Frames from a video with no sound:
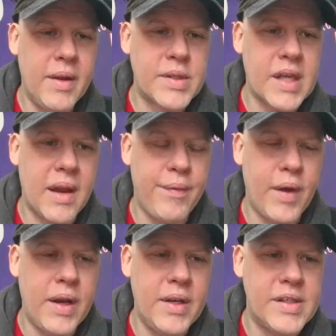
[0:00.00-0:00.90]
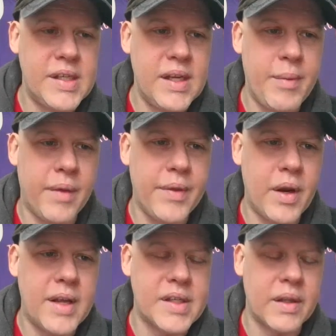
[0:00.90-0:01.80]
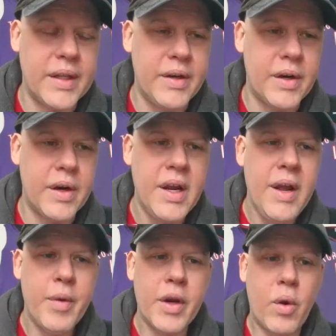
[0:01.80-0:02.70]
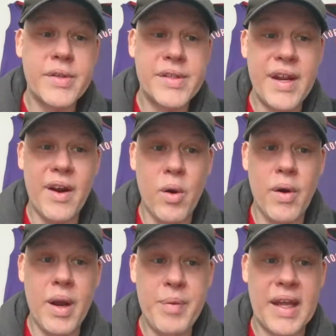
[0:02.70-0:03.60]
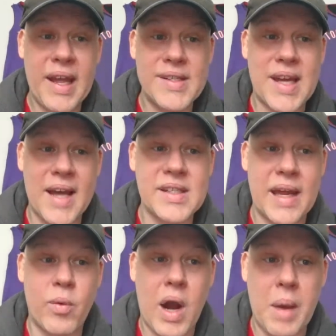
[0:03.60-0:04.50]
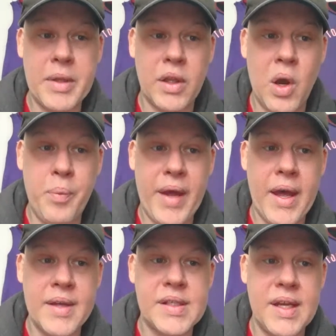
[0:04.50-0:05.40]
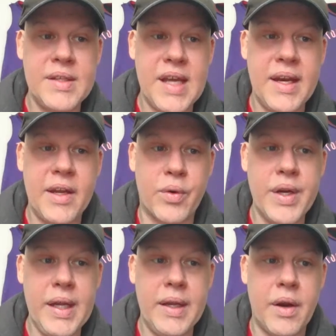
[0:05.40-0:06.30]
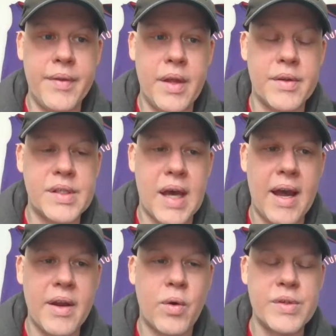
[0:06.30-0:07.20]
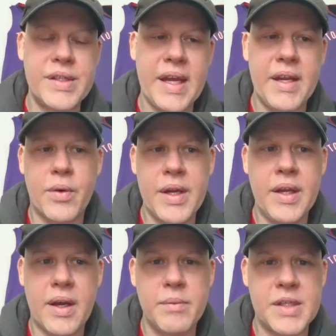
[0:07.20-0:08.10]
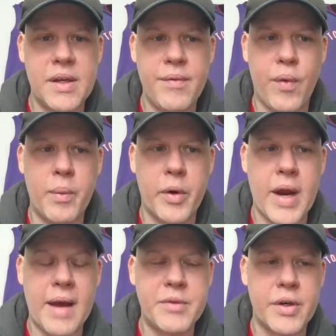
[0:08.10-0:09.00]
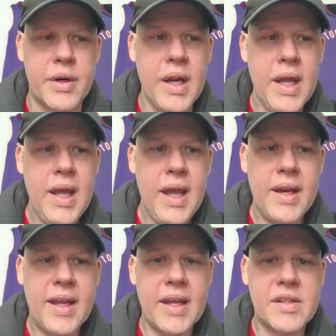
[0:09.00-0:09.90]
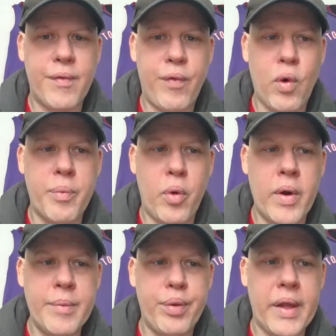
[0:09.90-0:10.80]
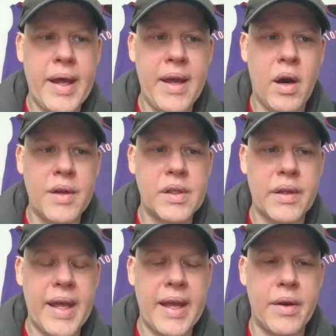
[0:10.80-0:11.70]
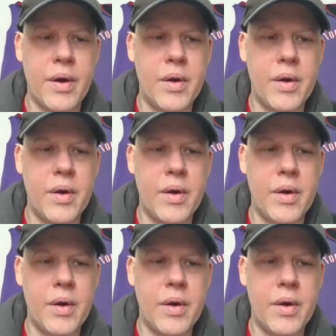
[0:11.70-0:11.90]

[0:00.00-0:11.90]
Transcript: It was kind of funny to see him out there as a leader. But, of course, they're going up against guys like Robin Lopez and Danny Green on the other side. Of course, Danny Green comes in, former Raptor, and he gets a 4-point play on Delano.